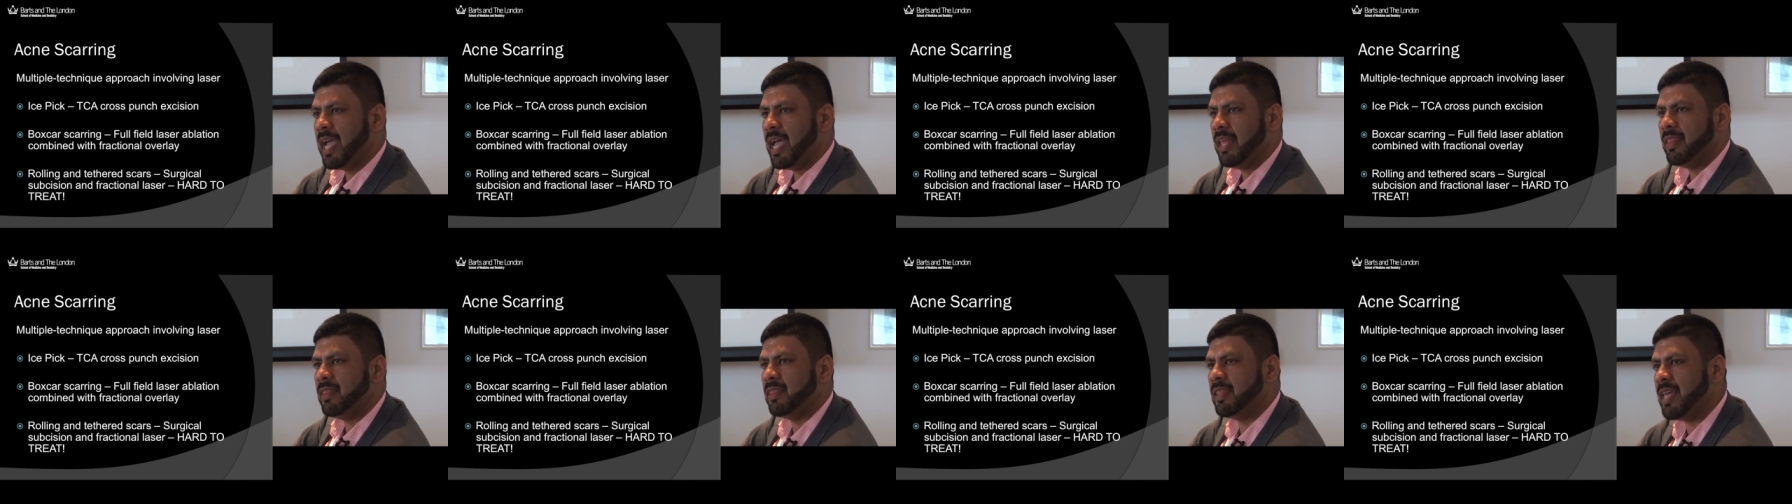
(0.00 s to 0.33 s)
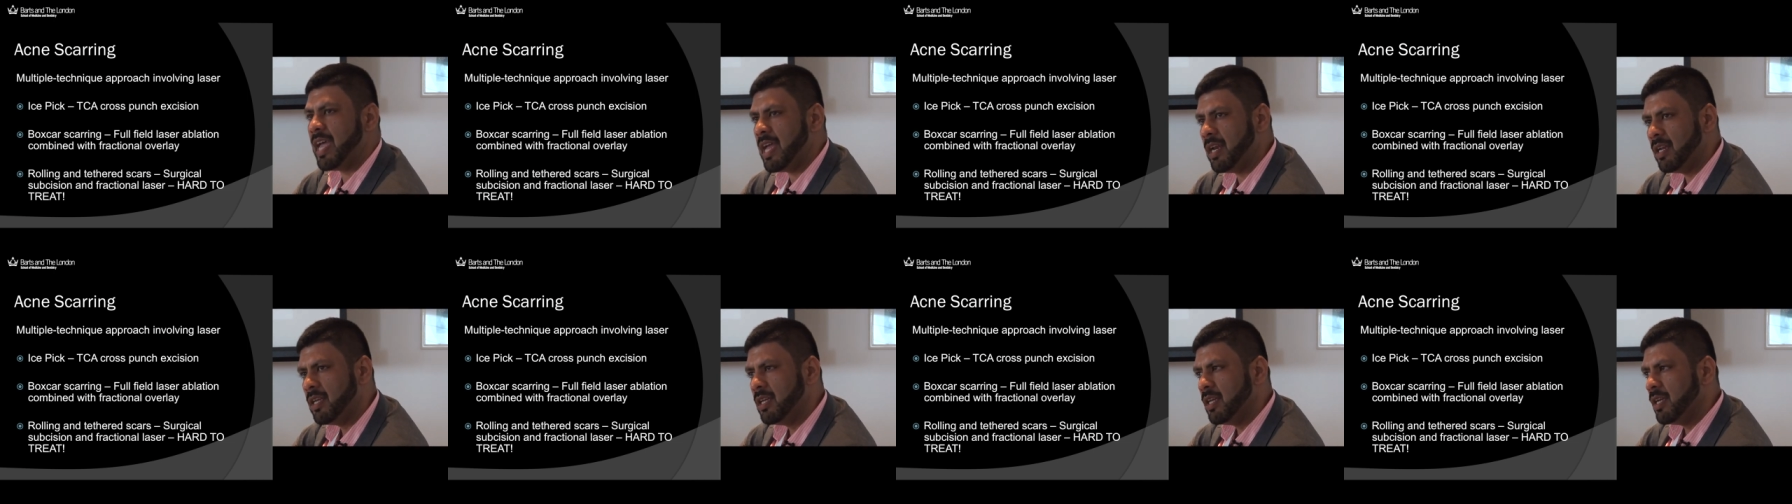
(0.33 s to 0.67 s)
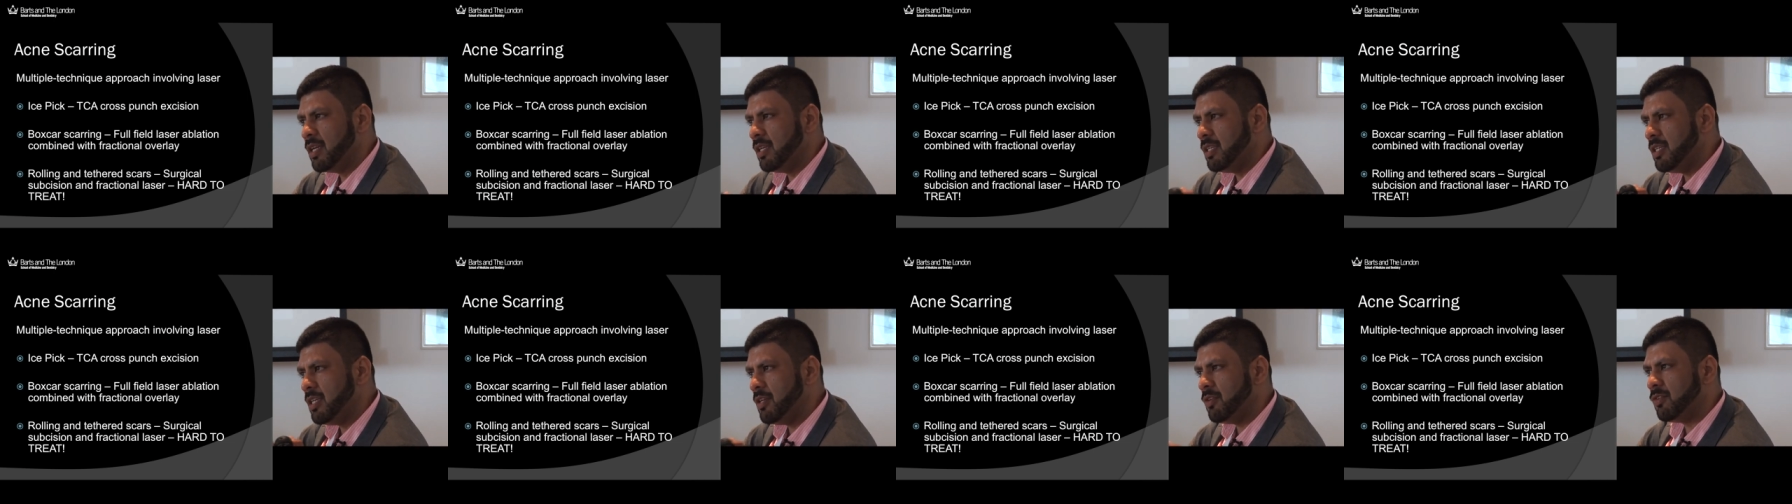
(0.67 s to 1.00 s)
and then
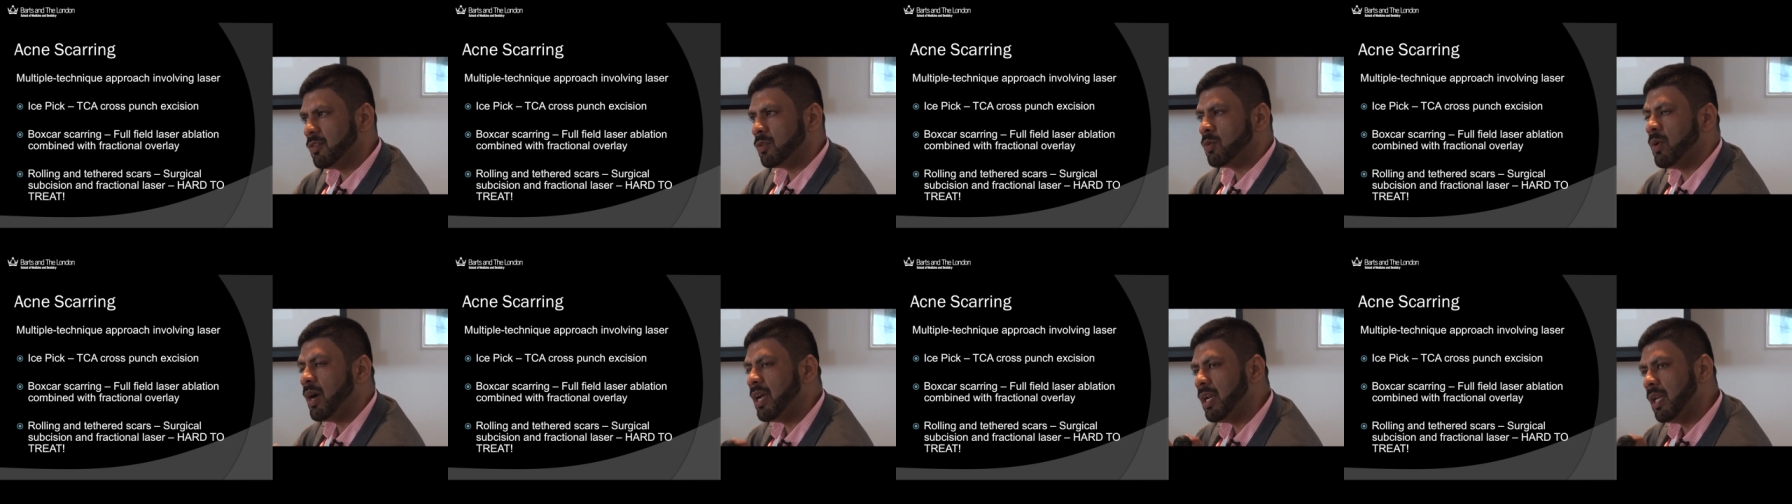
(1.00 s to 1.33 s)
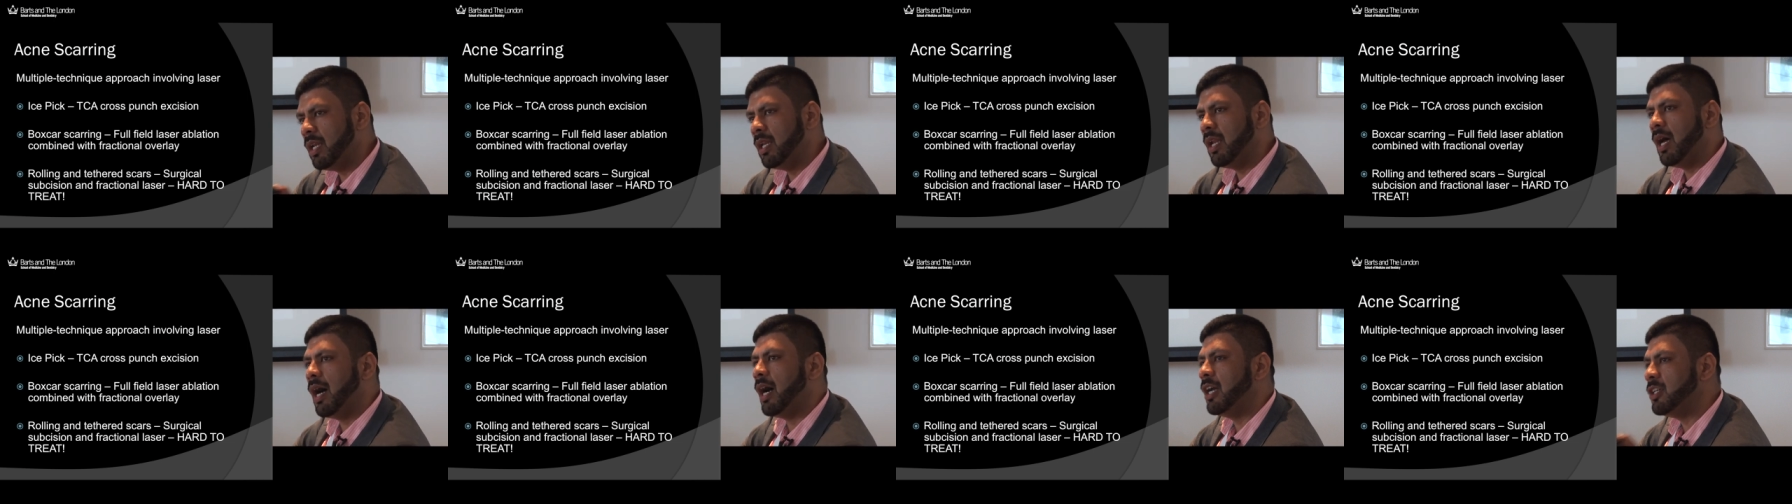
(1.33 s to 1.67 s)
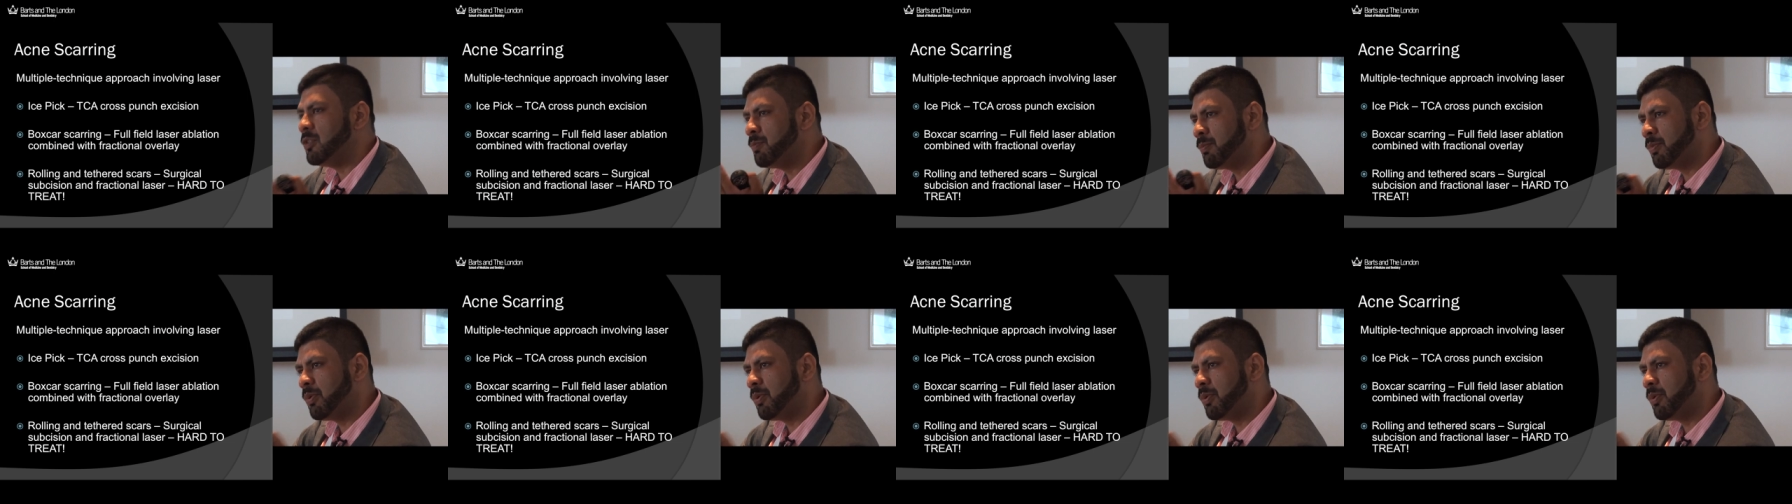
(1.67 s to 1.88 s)
use quite a large